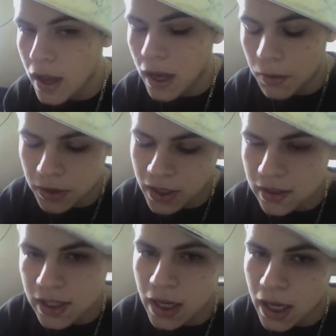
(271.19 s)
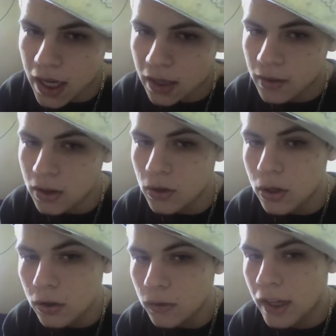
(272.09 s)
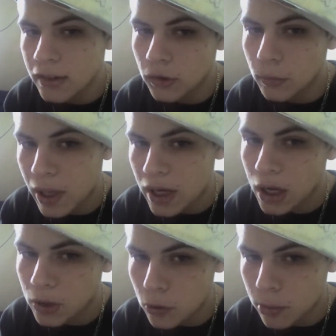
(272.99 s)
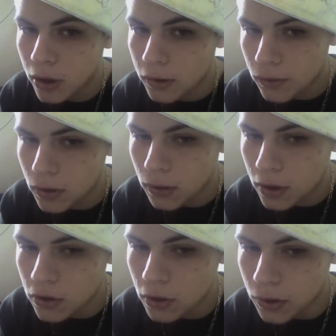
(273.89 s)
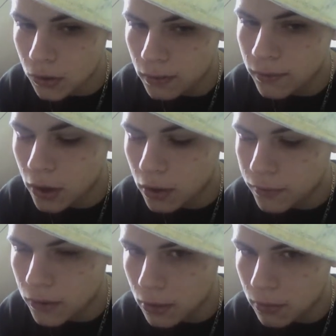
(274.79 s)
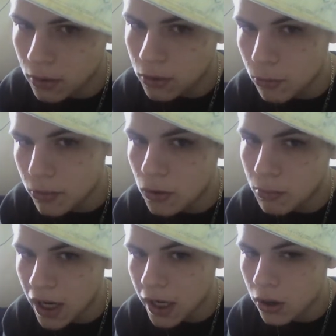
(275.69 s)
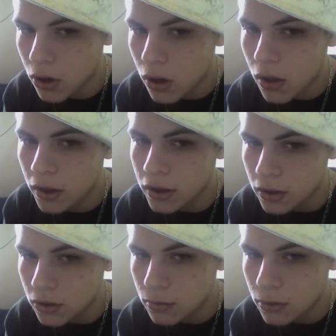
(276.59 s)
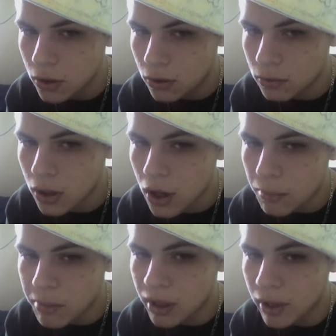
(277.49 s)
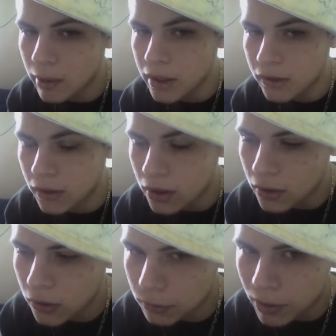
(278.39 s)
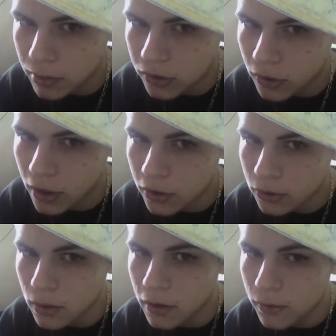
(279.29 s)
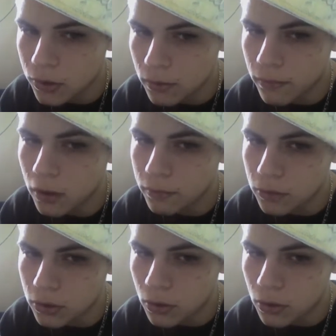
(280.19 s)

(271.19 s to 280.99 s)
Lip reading: And when you get DNA, then you can use that to spend on new parts for your creature. When you evolve, you do a mating call, and then you make babies, and then those babies turn out to whatever you evolve them to.